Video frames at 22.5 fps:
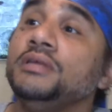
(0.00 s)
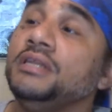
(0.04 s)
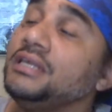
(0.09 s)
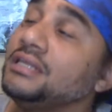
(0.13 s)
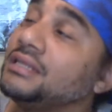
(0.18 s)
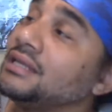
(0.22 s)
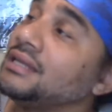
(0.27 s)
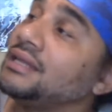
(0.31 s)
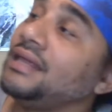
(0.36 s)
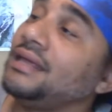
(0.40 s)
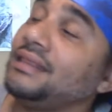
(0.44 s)
need
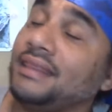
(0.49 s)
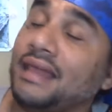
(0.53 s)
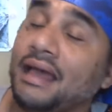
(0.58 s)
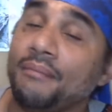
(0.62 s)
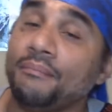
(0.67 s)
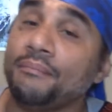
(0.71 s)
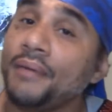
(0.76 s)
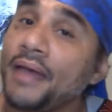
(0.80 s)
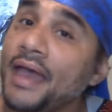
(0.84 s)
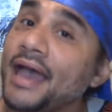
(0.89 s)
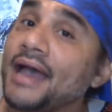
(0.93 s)
to let
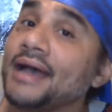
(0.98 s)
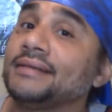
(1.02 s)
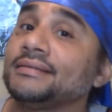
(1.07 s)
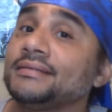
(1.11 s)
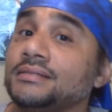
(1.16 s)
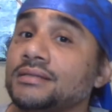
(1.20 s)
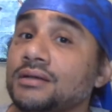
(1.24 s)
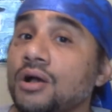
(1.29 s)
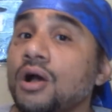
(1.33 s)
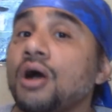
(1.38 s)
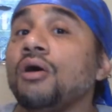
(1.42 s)
that
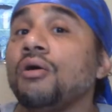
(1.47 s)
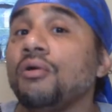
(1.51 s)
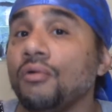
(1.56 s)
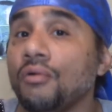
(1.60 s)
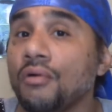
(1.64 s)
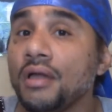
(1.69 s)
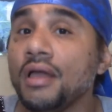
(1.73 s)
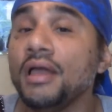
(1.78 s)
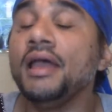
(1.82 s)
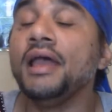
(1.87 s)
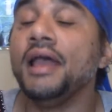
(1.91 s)
past
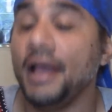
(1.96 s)
go.